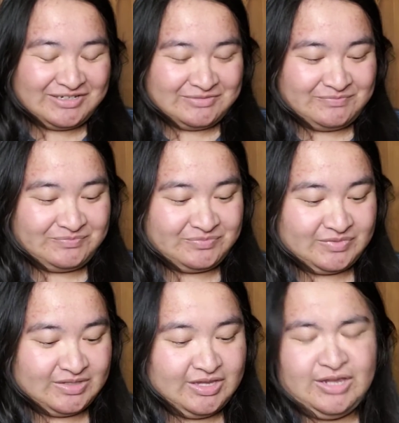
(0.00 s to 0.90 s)
um,
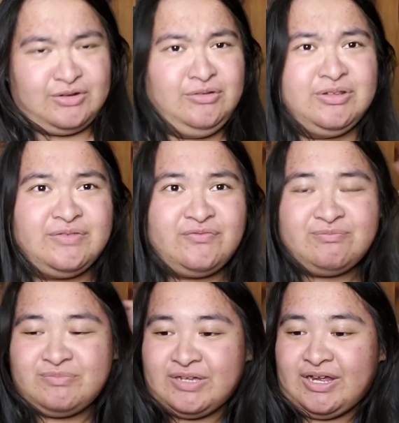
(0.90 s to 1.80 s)
yeah, no, the
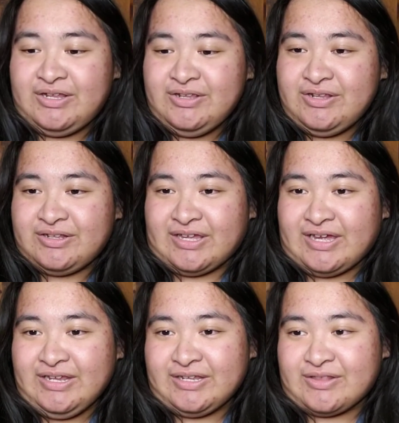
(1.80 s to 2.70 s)
other than
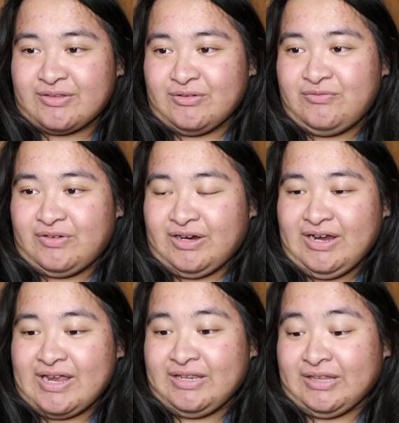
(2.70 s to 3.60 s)
that, like, so far,
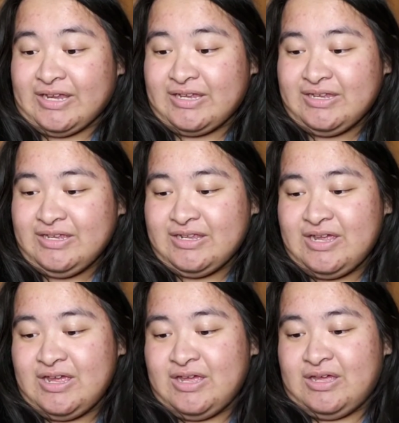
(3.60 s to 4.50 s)
I like it.
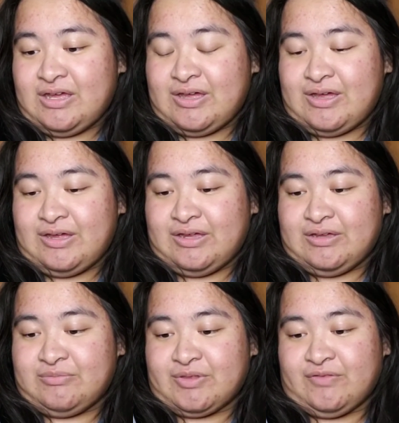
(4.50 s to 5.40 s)

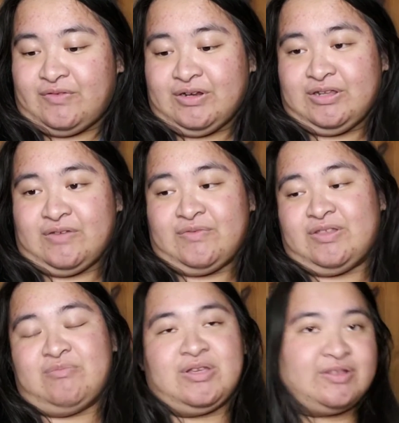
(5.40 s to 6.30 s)
Um, so far,
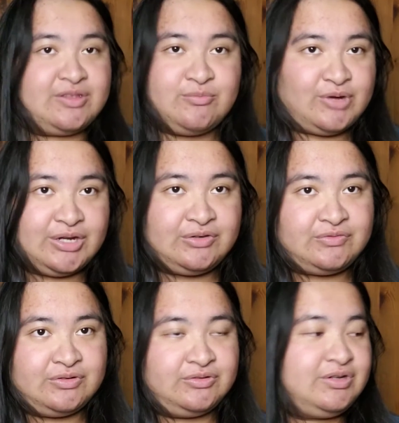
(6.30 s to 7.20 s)
obviously, because it's a brand new
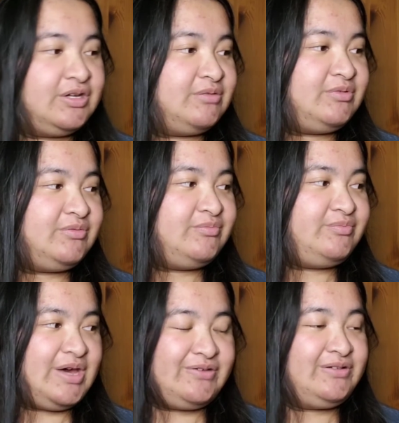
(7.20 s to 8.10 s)
phone, um, the
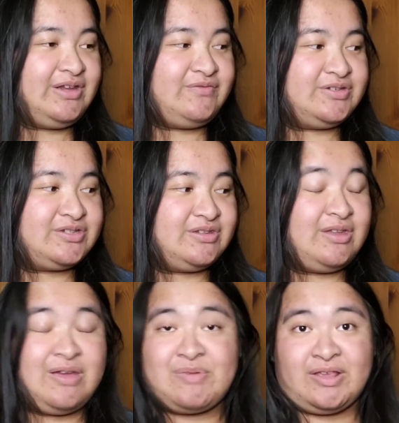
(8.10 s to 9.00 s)
battery life is
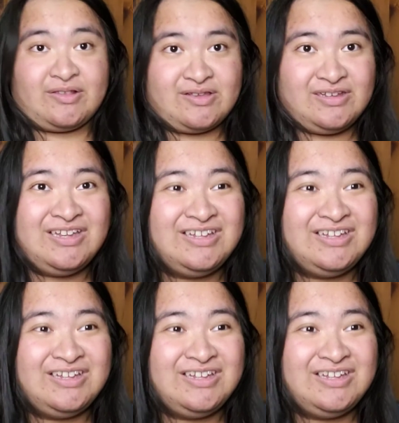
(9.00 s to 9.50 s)
amazing.